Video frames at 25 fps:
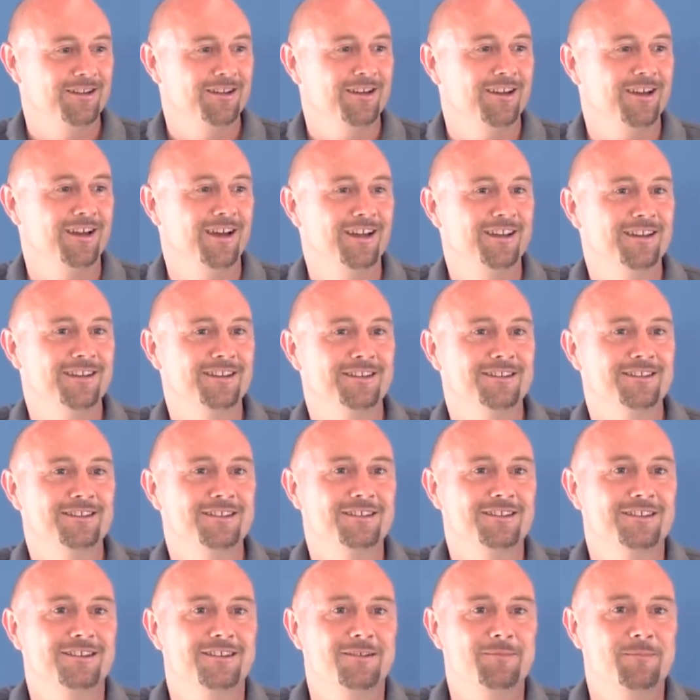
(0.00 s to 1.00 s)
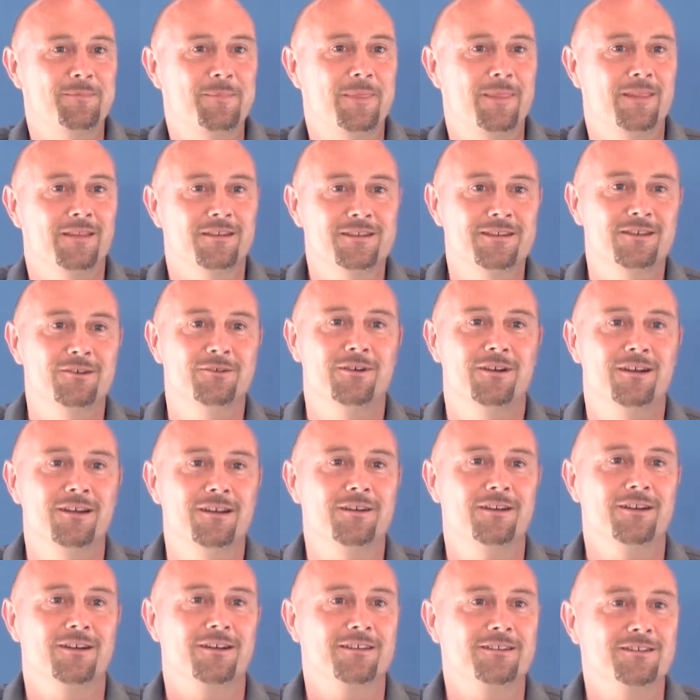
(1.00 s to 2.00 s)
And, and so
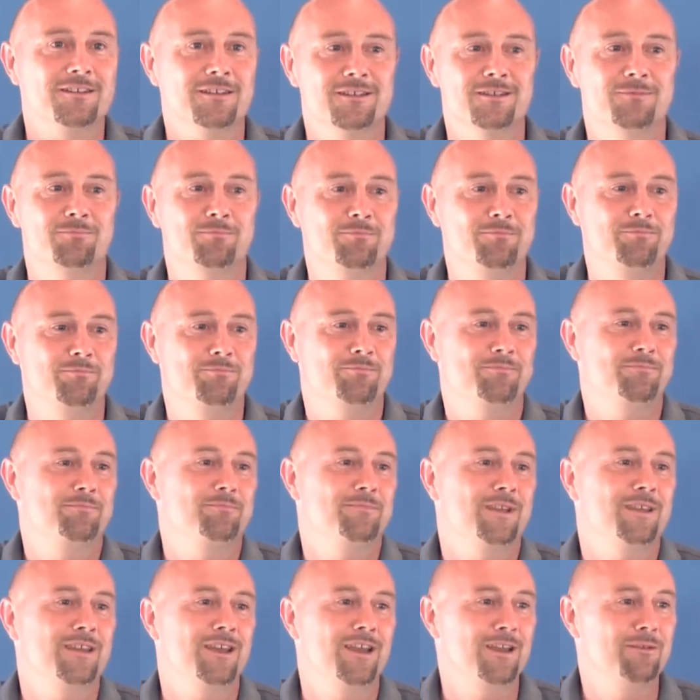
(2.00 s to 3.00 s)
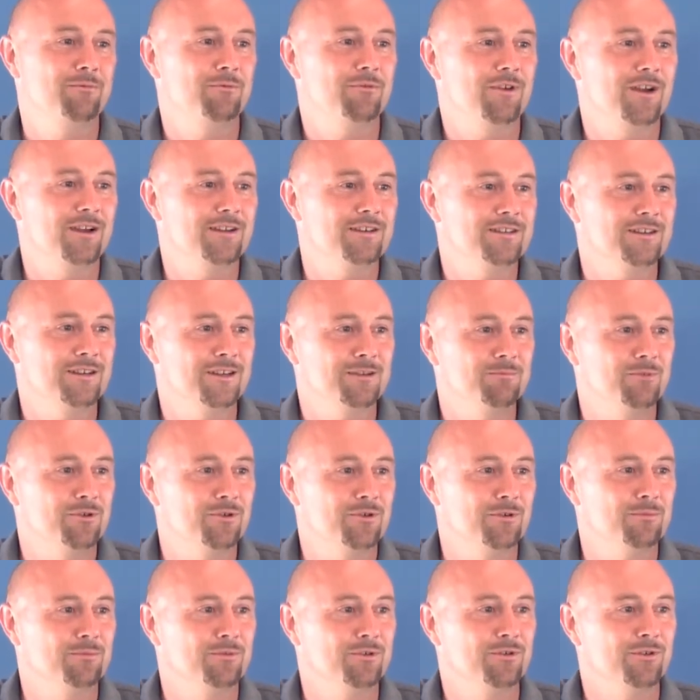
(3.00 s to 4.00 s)
I, I just became gradually
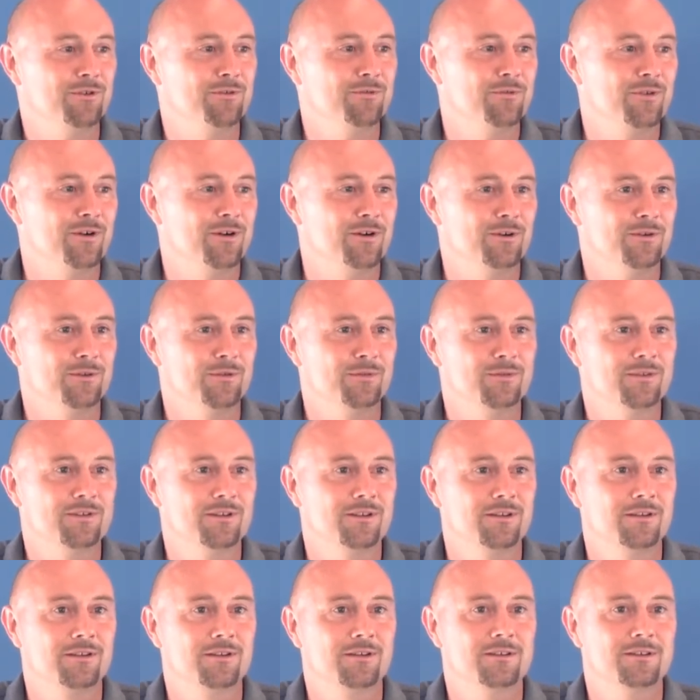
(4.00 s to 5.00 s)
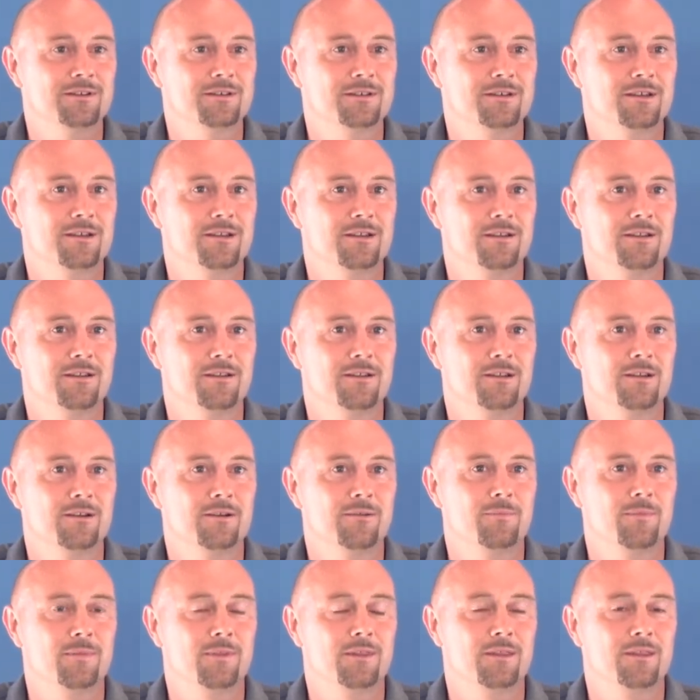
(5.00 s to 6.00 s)
more and more involved, and
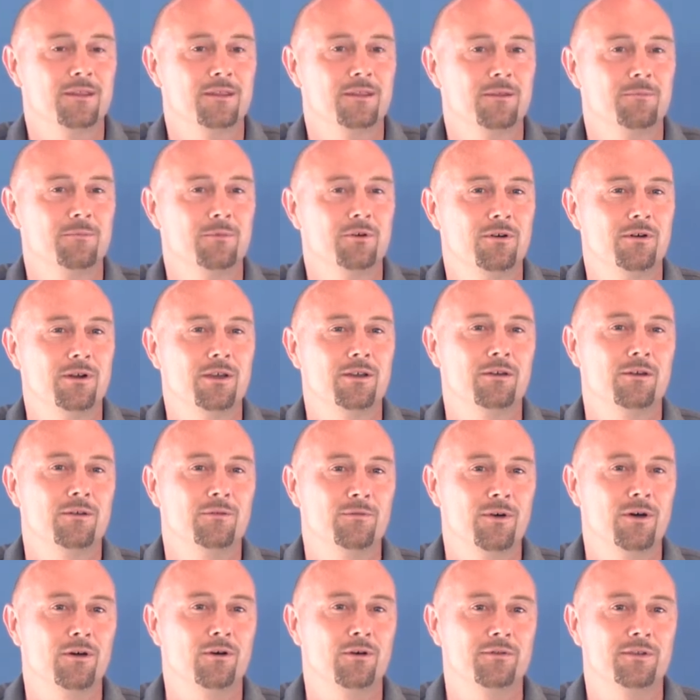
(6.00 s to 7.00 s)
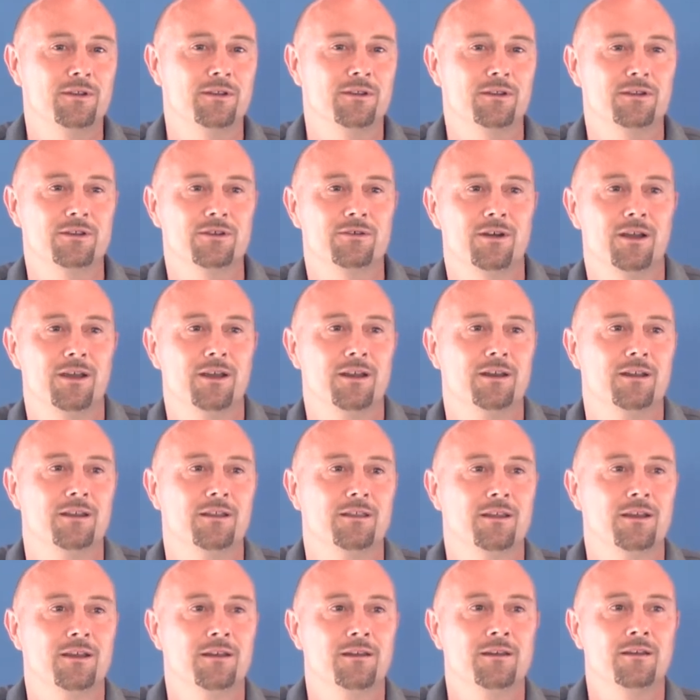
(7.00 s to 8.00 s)
the more I got involved in the training,
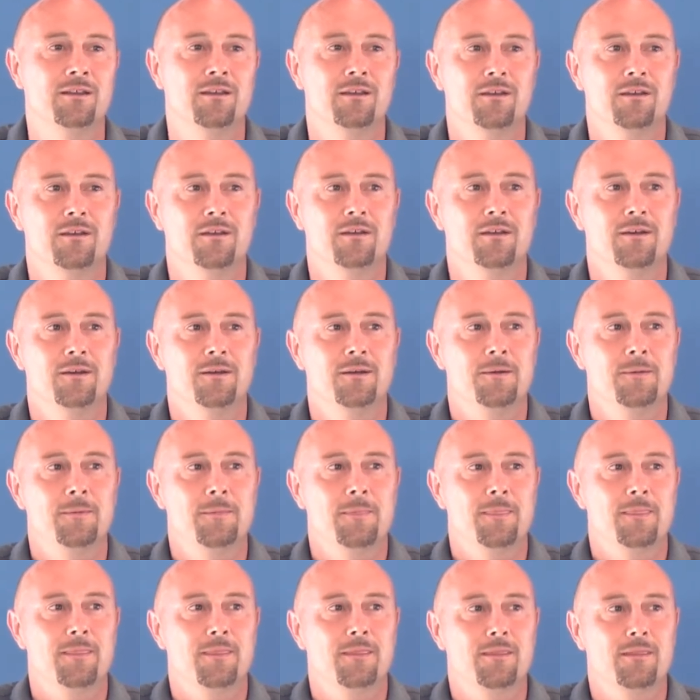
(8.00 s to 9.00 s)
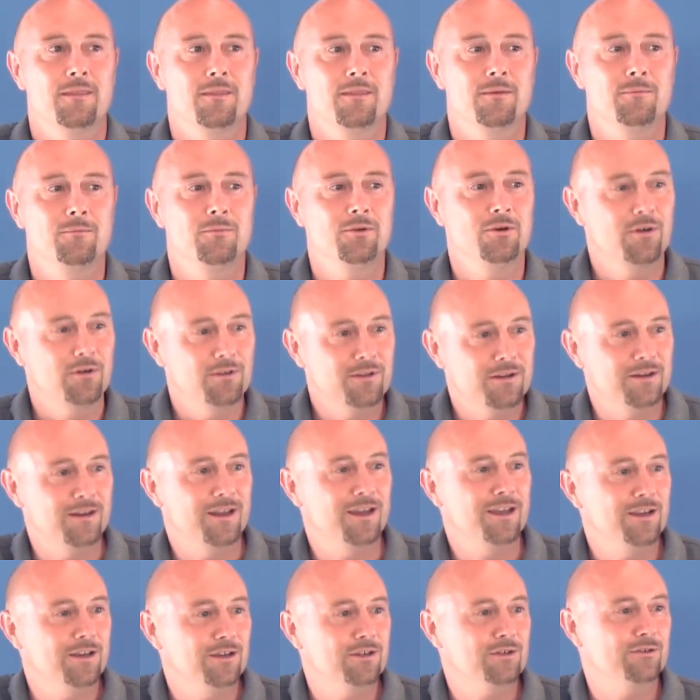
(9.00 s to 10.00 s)
then the more the
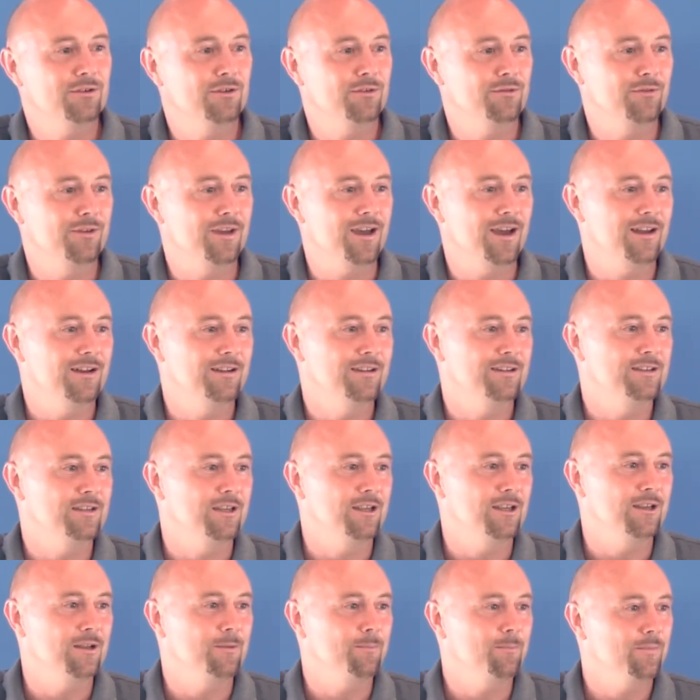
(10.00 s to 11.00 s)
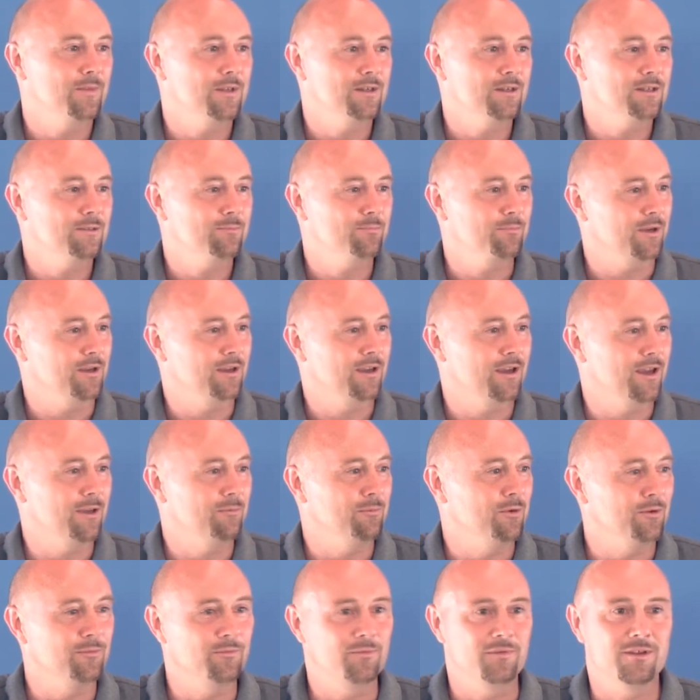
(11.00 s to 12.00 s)
nature of reality just became
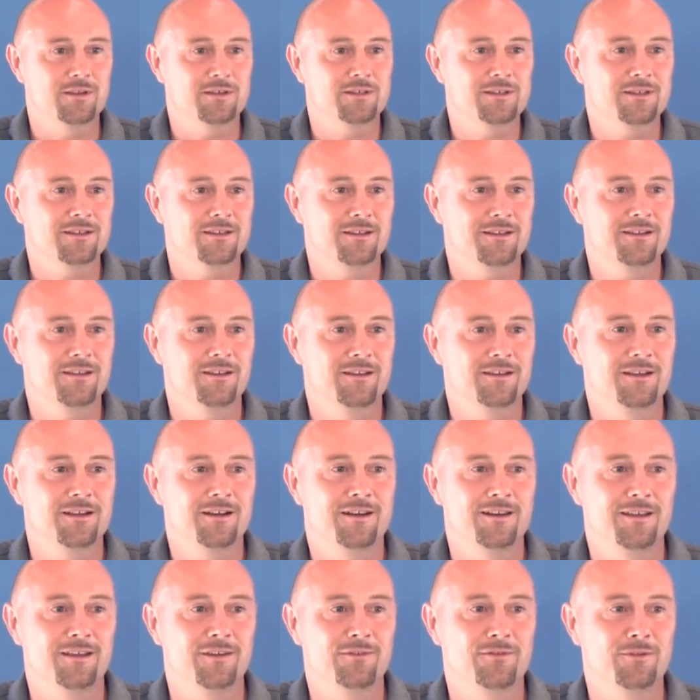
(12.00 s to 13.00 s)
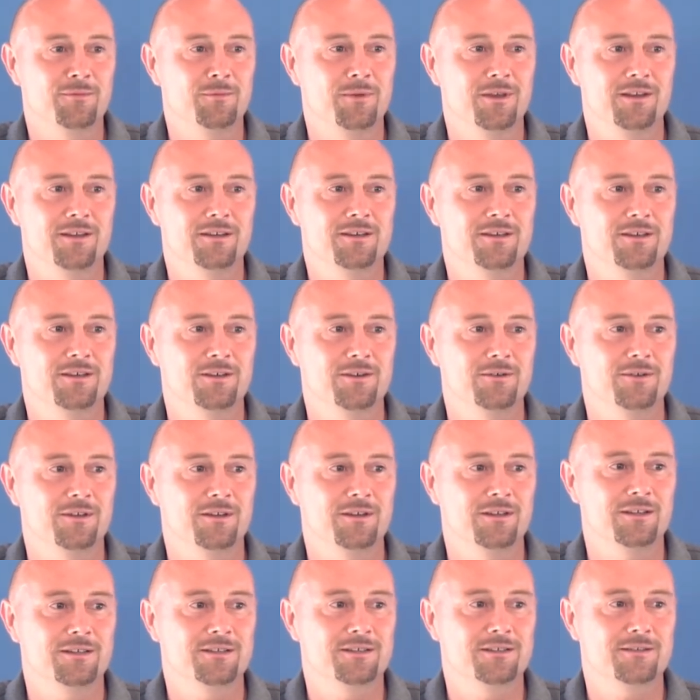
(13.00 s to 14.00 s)
obvious and, and clear for me too, in
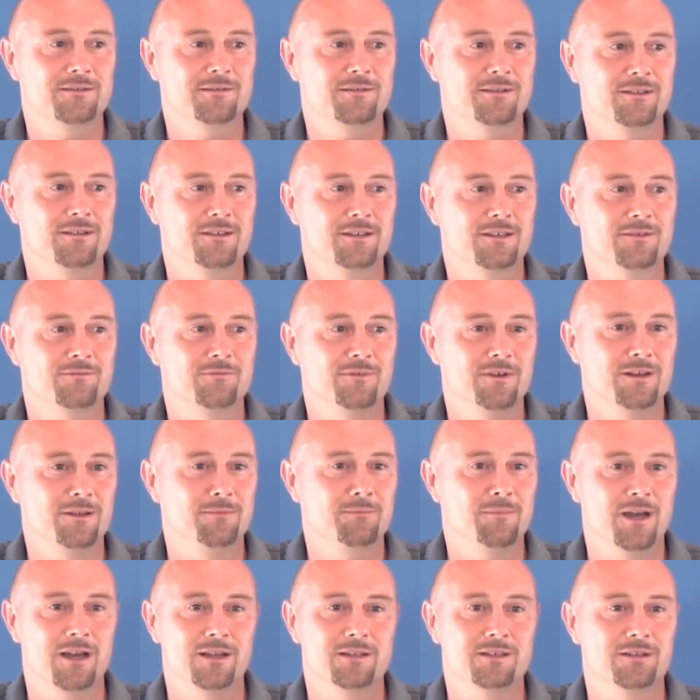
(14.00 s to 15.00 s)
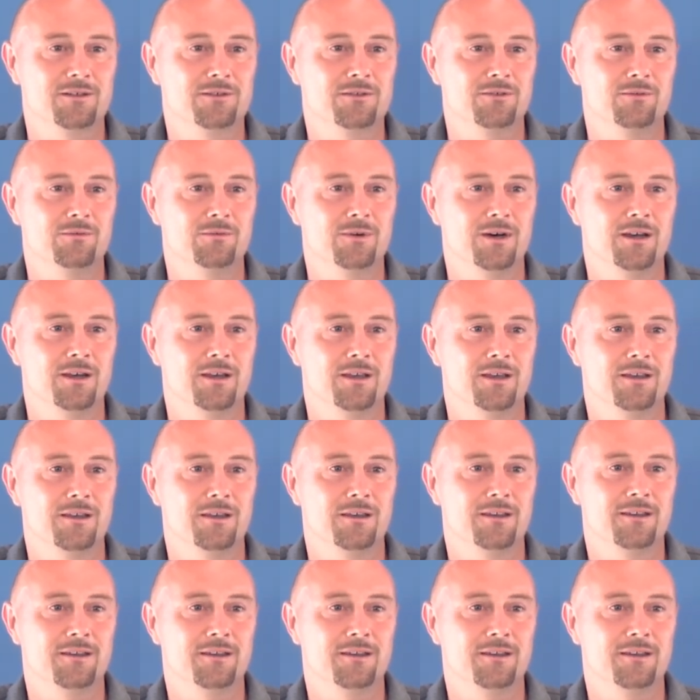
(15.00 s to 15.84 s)
this, in this really magical way.